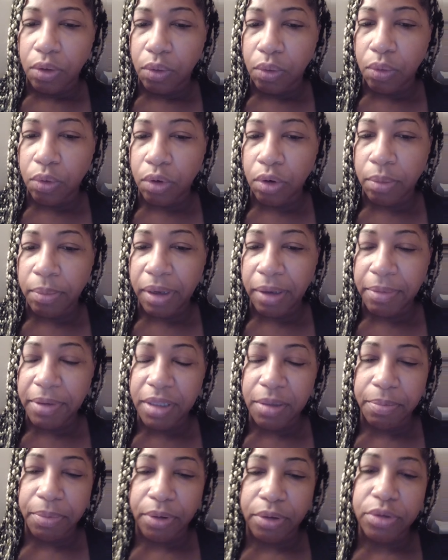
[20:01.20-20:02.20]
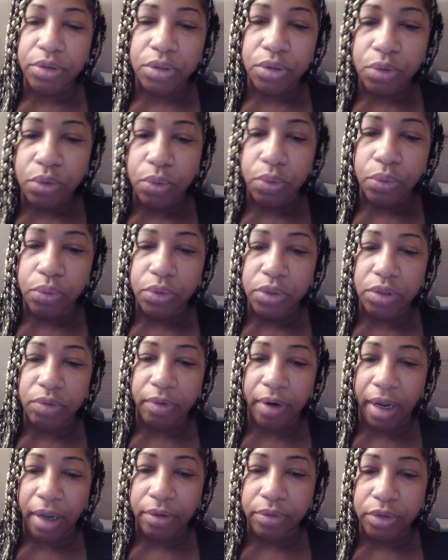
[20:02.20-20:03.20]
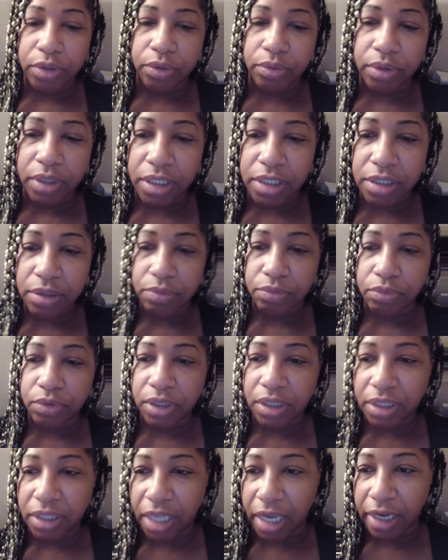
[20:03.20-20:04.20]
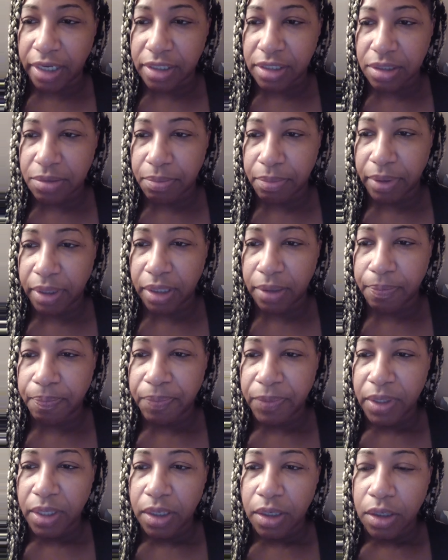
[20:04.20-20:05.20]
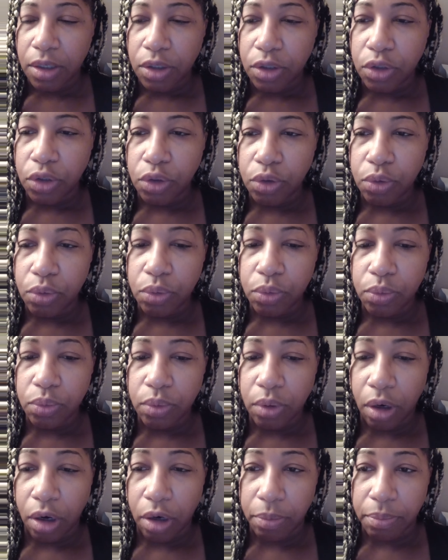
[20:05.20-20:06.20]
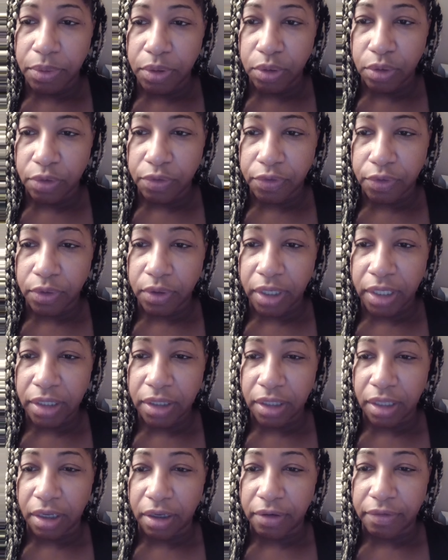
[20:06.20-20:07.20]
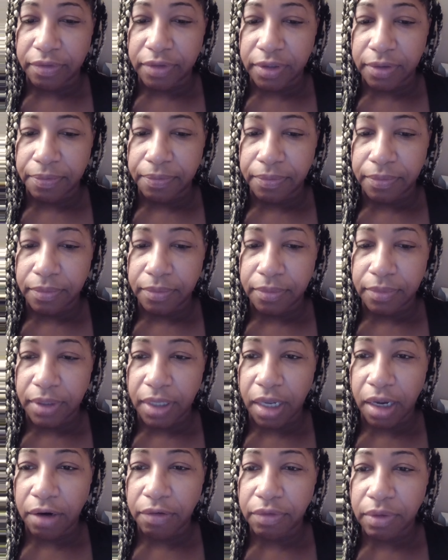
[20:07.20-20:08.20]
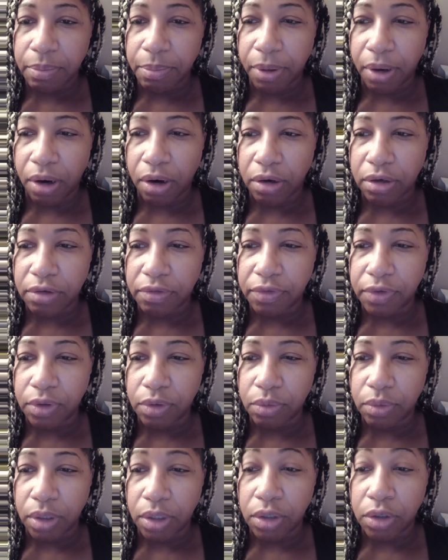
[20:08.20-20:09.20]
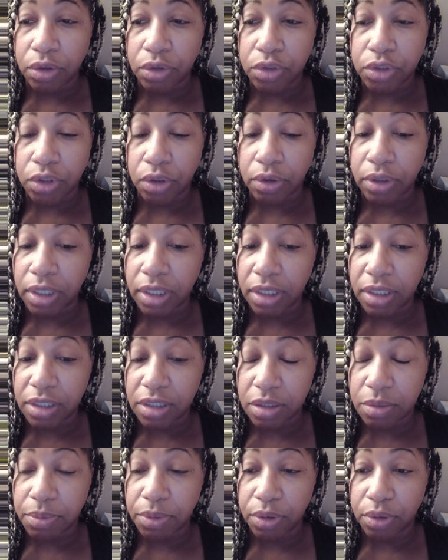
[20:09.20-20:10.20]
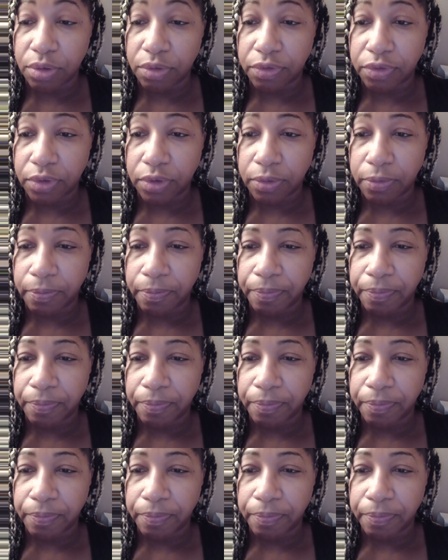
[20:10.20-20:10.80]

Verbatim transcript: or maybe the person who's around you doesn't realize, but you are beautiful and loved. Every part of you in your journey is beautiful.